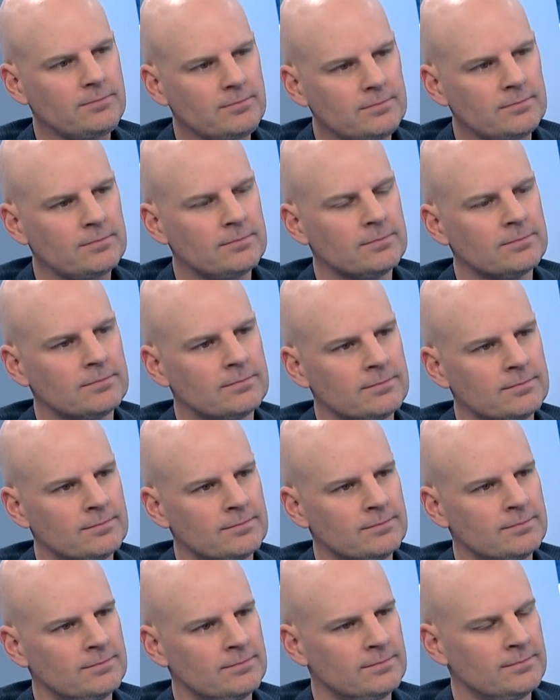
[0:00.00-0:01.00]
And you're
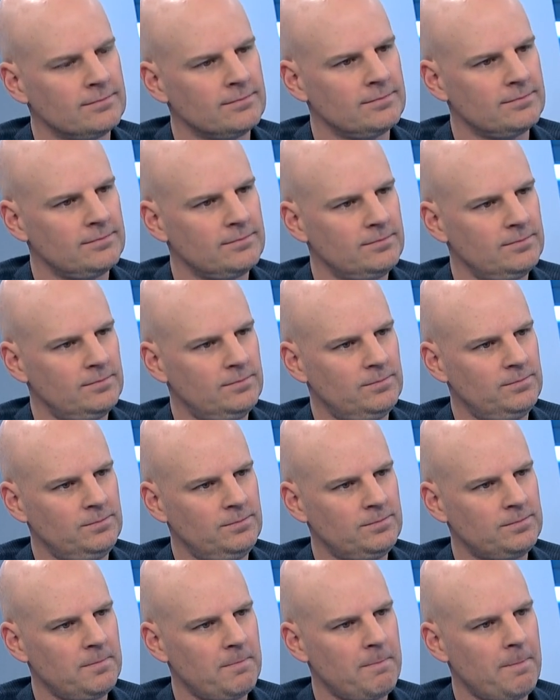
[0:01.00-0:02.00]
able, I guess you've
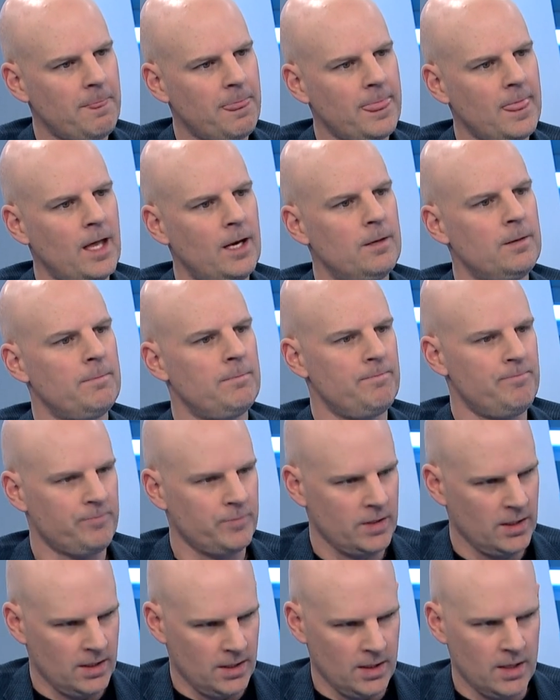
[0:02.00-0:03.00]
created that
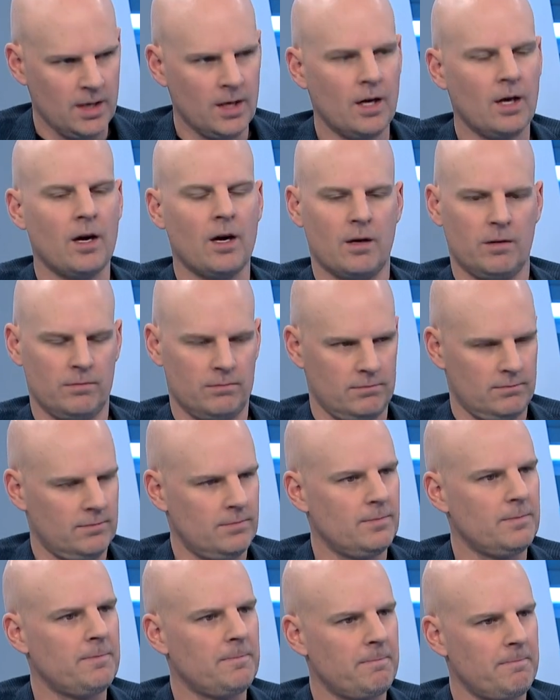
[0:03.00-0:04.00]

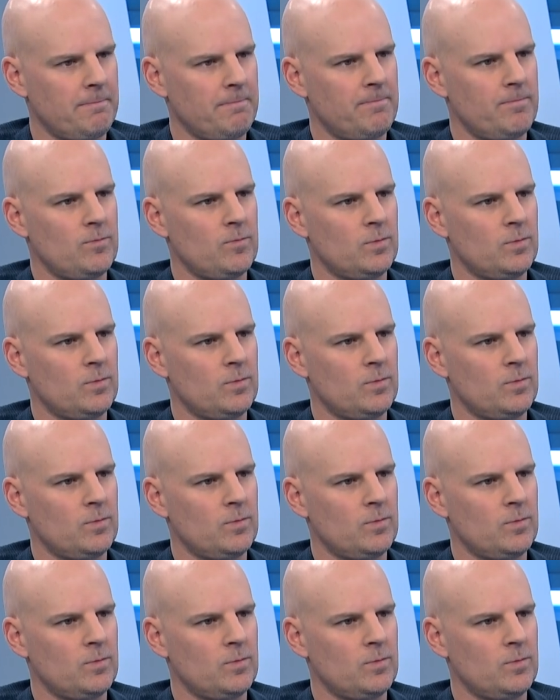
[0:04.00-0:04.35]
algorithm that